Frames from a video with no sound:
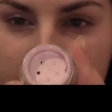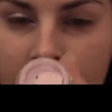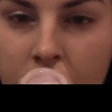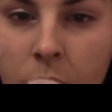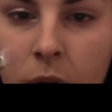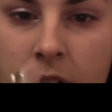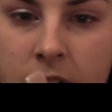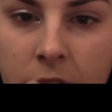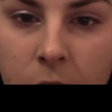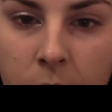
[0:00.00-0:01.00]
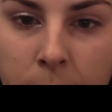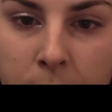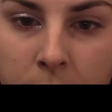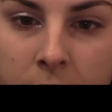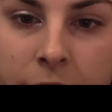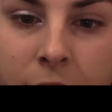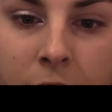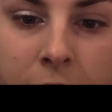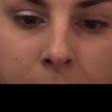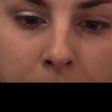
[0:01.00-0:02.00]
The little holes are all
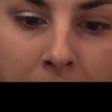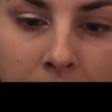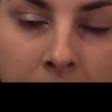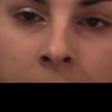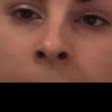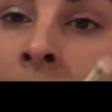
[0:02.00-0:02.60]
full of powder.